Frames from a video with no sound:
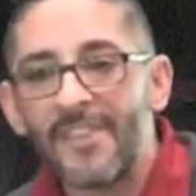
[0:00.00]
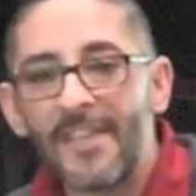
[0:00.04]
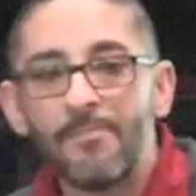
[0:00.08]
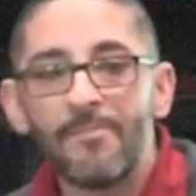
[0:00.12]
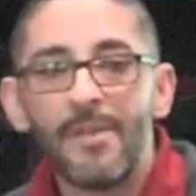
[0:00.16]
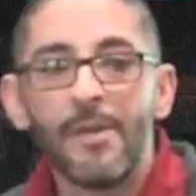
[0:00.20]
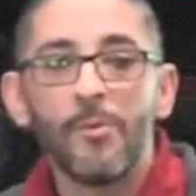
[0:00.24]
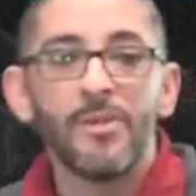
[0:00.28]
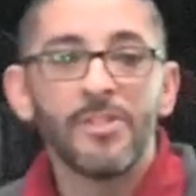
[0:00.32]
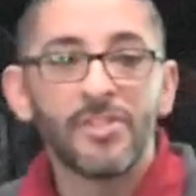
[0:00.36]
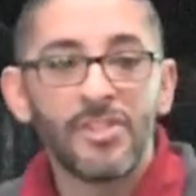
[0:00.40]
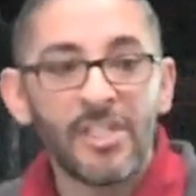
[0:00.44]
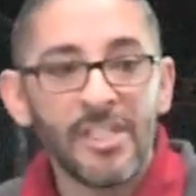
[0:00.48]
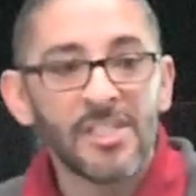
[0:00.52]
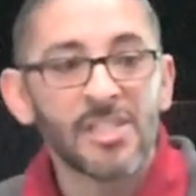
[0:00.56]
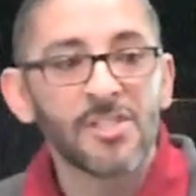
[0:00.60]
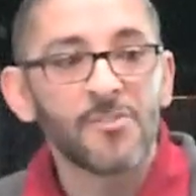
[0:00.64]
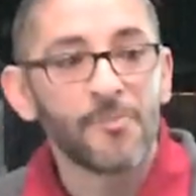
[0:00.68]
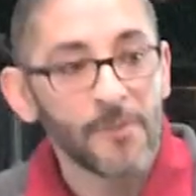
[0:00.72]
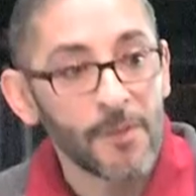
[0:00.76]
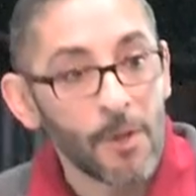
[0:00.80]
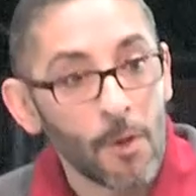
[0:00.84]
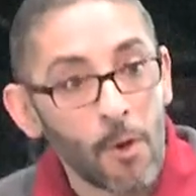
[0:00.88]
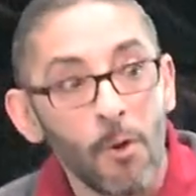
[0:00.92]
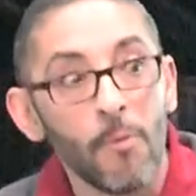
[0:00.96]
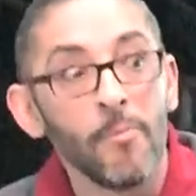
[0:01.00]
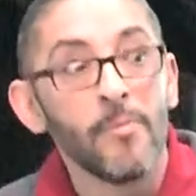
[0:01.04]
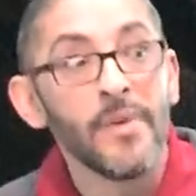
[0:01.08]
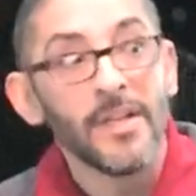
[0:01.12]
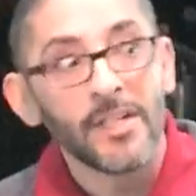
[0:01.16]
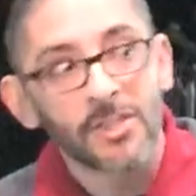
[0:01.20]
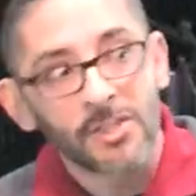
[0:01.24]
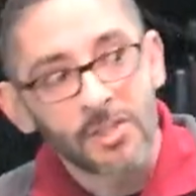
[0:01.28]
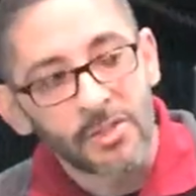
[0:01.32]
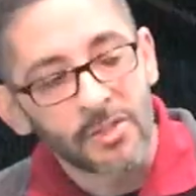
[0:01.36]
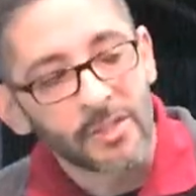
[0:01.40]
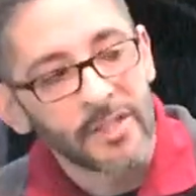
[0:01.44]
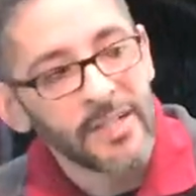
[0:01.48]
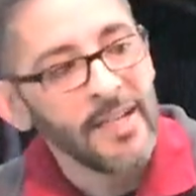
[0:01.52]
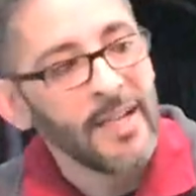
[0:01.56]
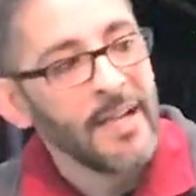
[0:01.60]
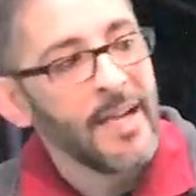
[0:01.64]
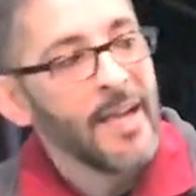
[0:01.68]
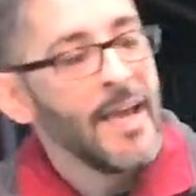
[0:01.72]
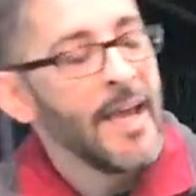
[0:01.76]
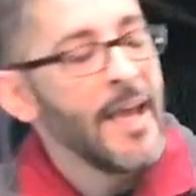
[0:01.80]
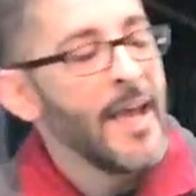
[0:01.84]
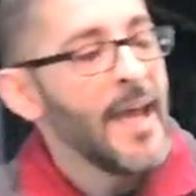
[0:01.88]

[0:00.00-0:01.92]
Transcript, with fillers: they'd been with Jesus for their whole ministry.